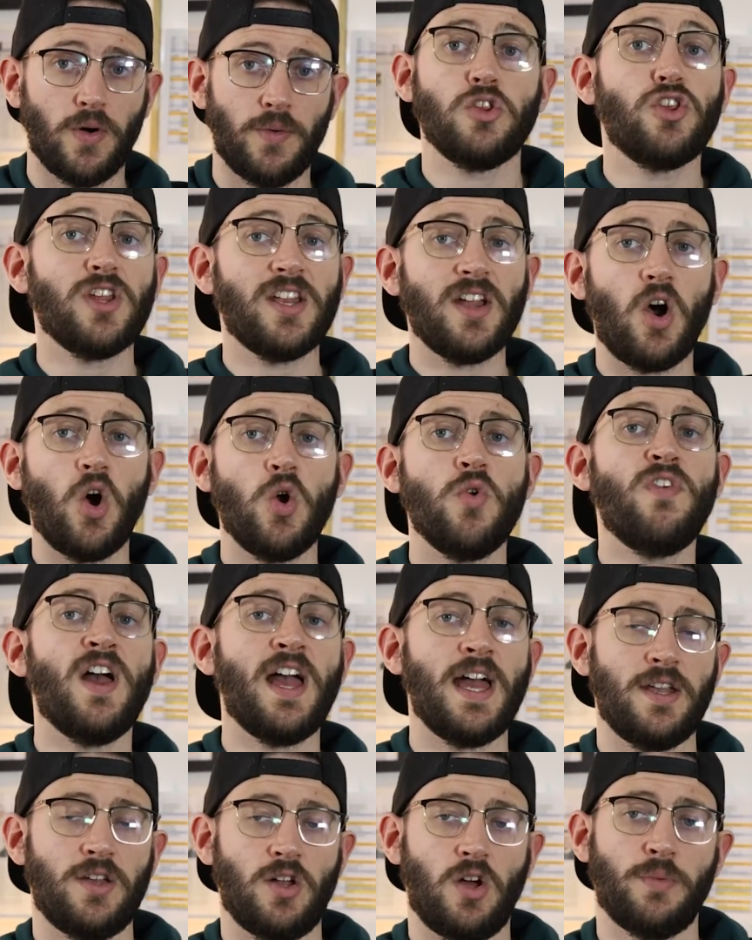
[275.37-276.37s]
Consider
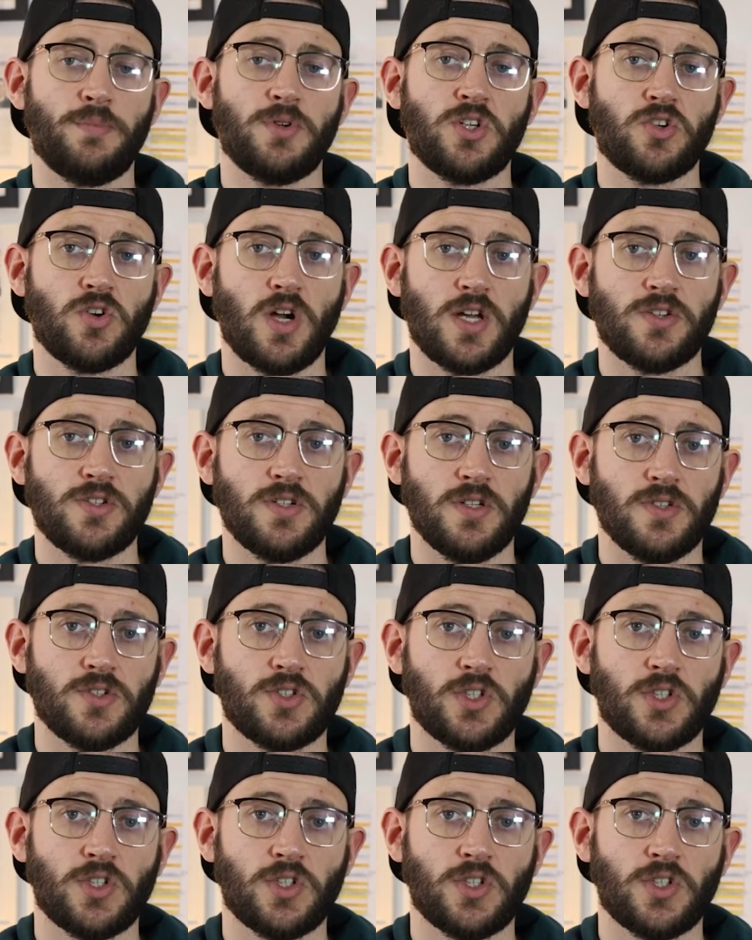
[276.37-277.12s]
overhead obstructions.